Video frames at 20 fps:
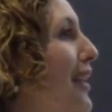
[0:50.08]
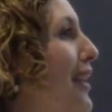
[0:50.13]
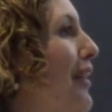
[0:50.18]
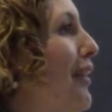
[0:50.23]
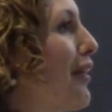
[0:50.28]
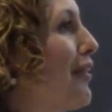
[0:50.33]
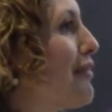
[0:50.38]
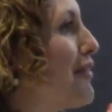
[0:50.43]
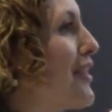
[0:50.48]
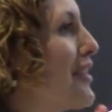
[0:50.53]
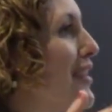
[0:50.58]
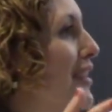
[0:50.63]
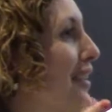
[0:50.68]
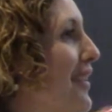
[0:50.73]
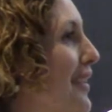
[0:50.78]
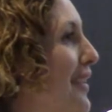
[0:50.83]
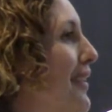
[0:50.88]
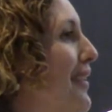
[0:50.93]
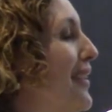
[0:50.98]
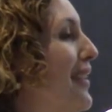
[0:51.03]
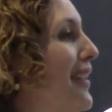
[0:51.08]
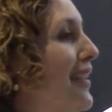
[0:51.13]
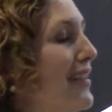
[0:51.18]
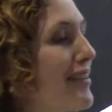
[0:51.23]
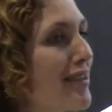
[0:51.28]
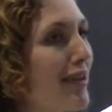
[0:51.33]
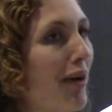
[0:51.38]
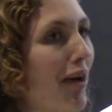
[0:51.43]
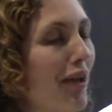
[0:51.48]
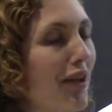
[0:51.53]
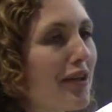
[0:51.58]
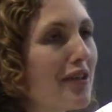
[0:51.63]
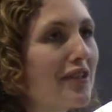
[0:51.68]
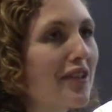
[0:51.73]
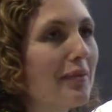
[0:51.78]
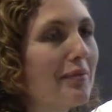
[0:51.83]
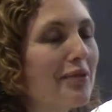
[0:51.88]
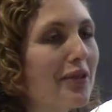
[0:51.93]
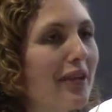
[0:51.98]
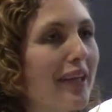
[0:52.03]
of a
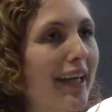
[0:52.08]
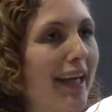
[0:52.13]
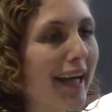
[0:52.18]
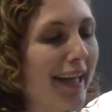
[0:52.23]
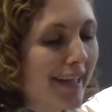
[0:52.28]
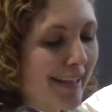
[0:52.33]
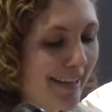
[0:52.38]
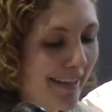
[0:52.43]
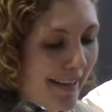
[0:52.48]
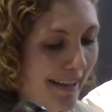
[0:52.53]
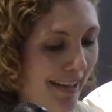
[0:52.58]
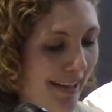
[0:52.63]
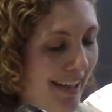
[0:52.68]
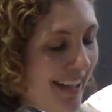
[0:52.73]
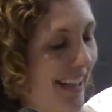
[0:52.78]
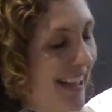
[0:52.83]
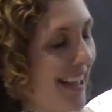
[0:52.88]
scholarship to Canada.